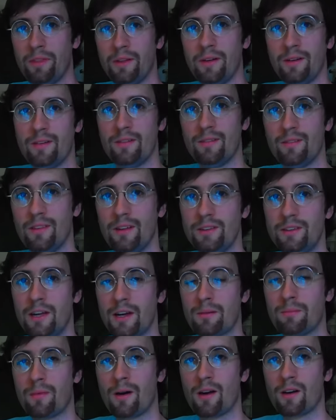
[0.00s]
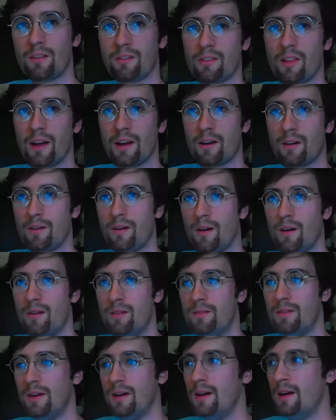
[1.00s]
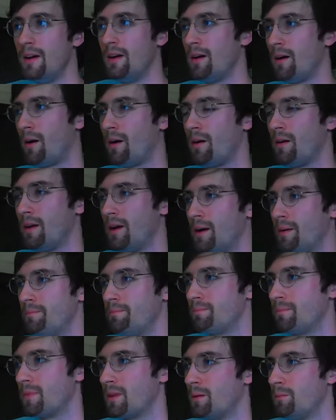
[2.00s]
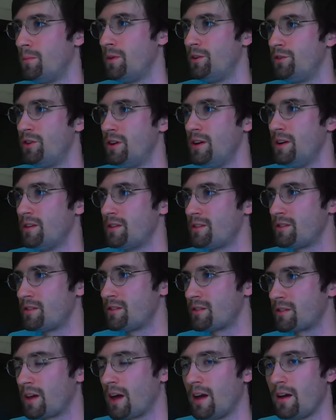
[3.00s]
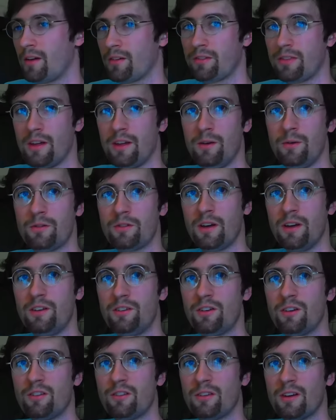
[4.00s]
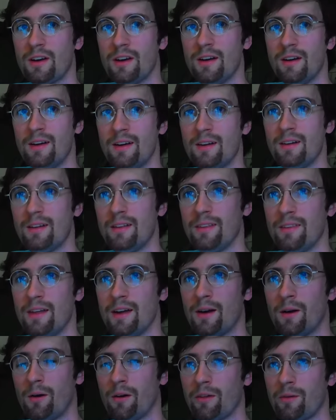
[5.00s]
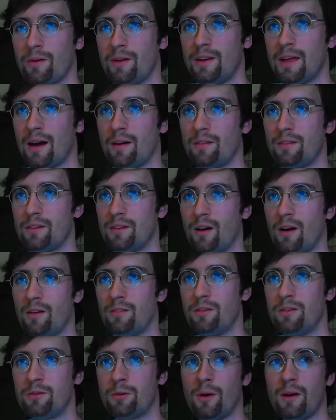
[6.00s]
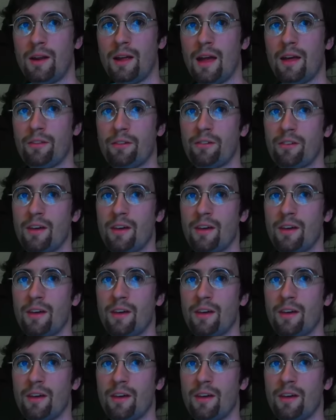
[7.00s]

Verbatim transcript: the the tick marks like on on um, machinist scales that use inches. They go all the way down to one hundred twenty-eighths.